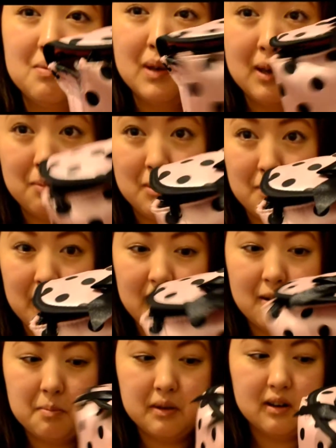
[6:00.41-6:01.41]
keep your
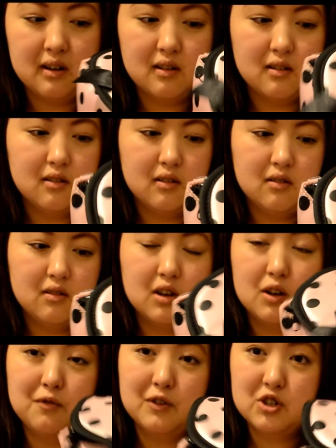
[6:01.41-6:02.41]
makeup in here. Good for